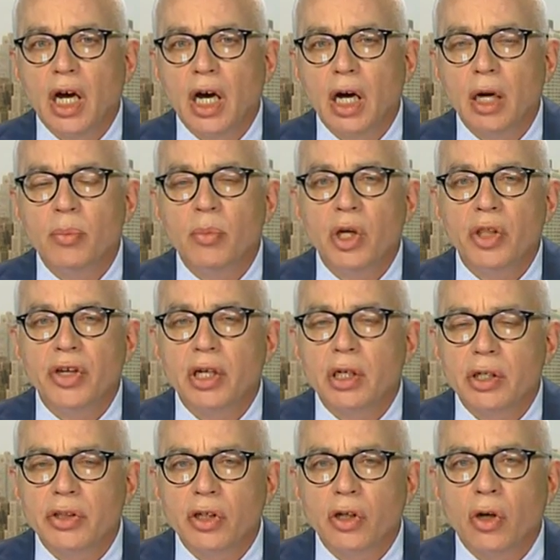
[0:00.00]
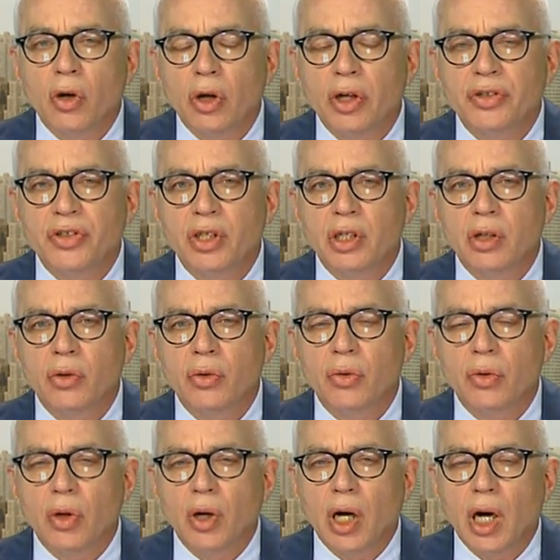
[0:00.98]
There are
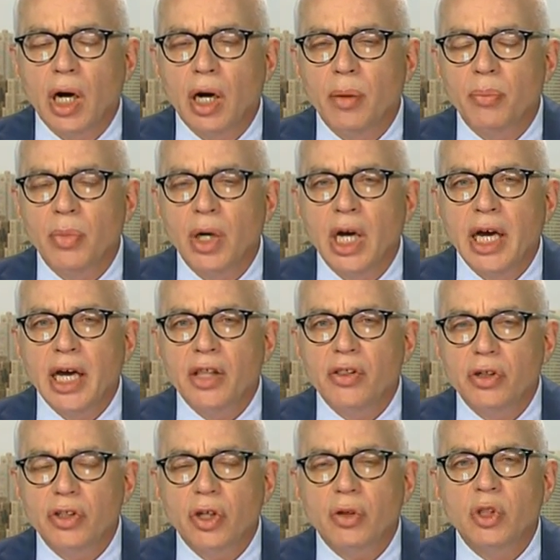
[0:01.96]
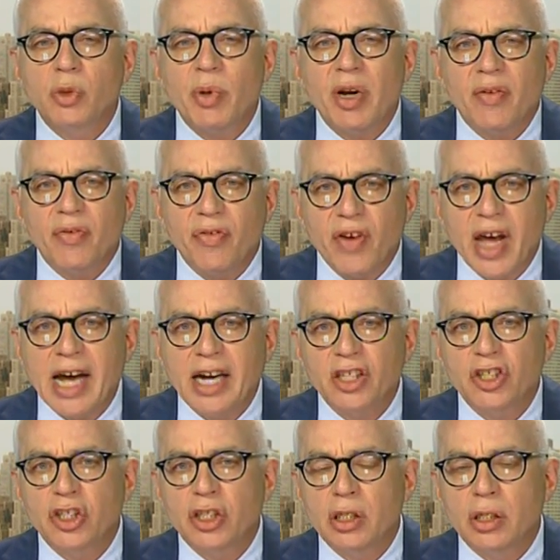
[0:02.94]
also there's always been a
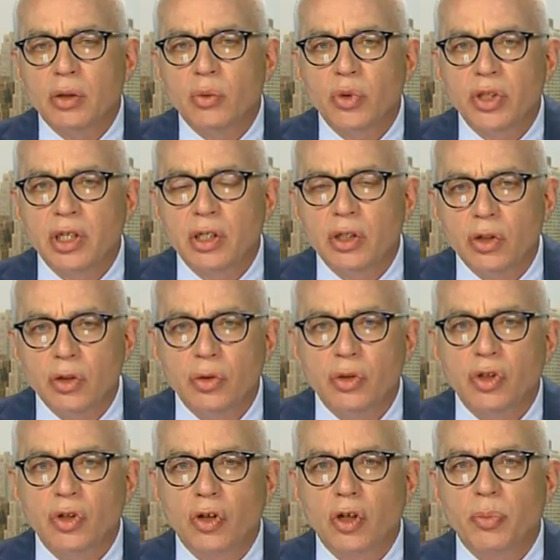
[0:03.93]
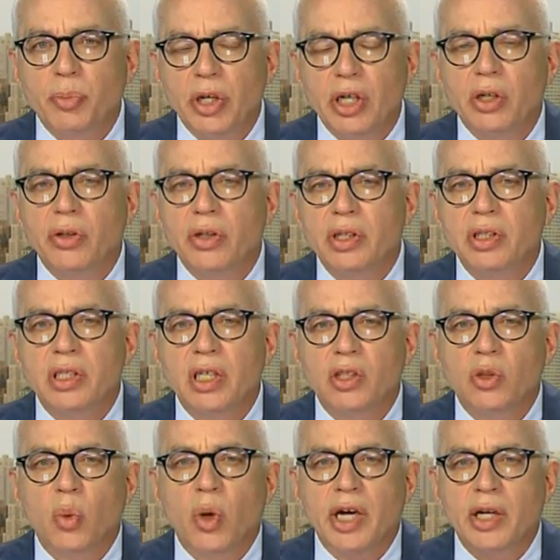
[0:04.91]
faction within News Corp here that
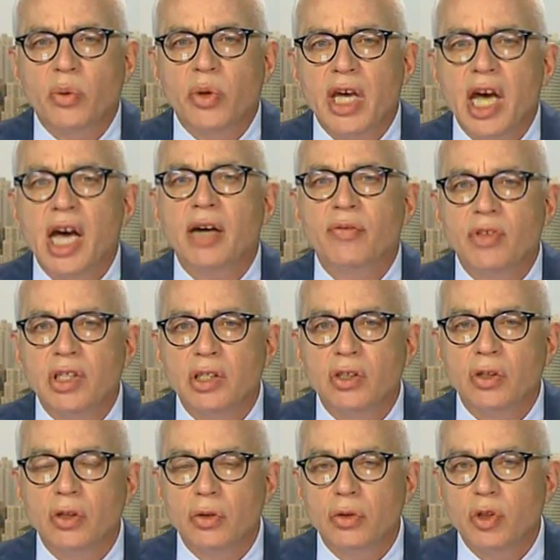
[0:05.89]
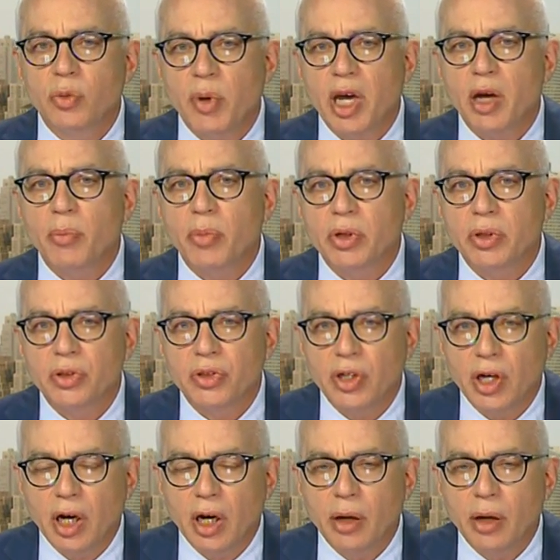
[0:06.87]
says, why do we have these newspapers?